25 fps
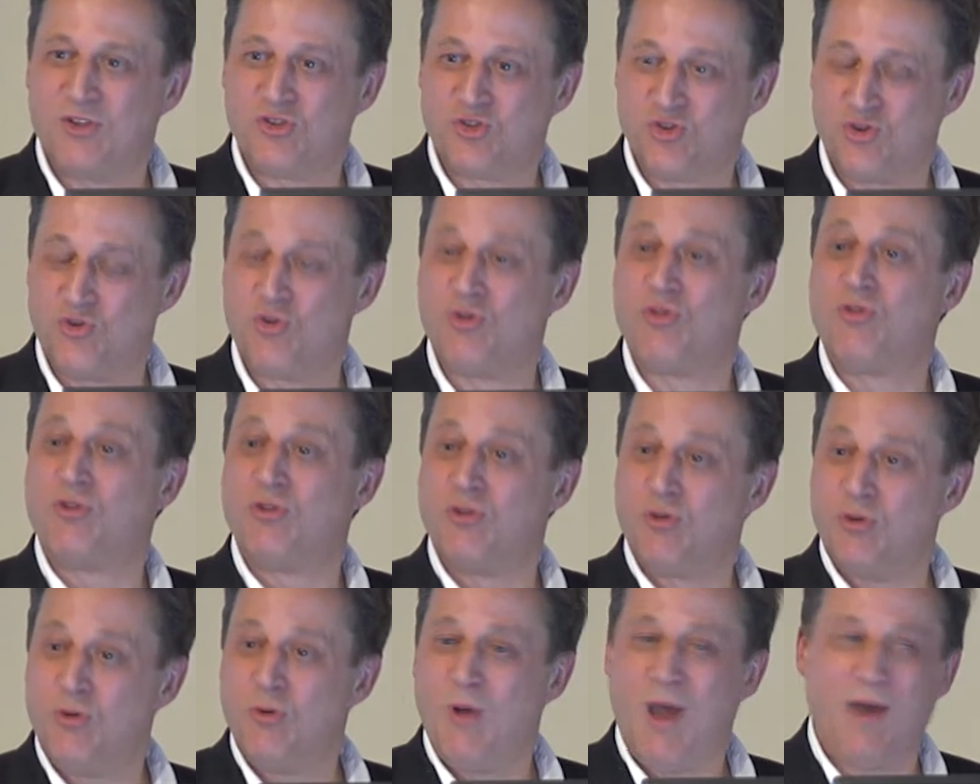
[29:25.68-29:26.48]
the
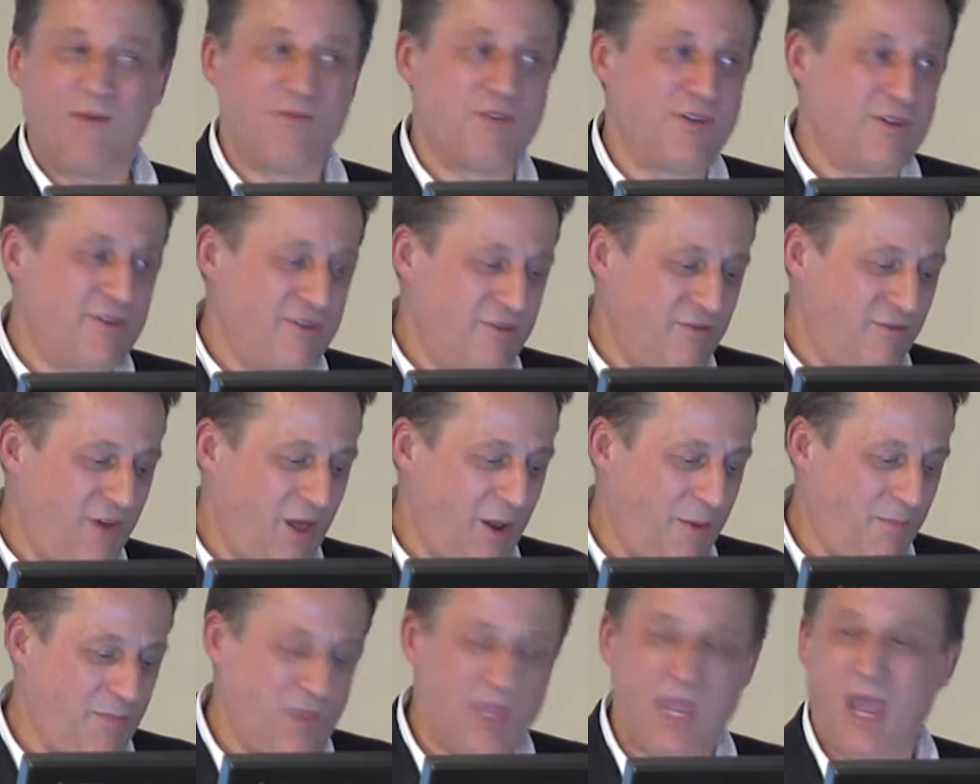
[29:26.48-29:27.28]
children who haven't
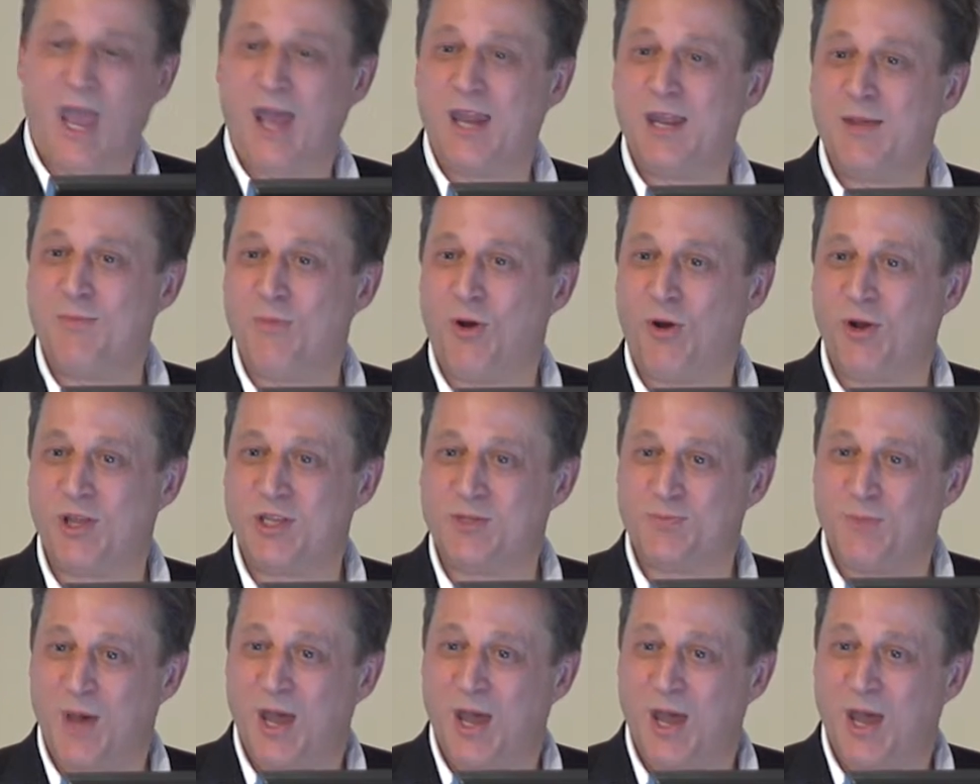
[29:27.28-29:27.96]
developed the antibodies?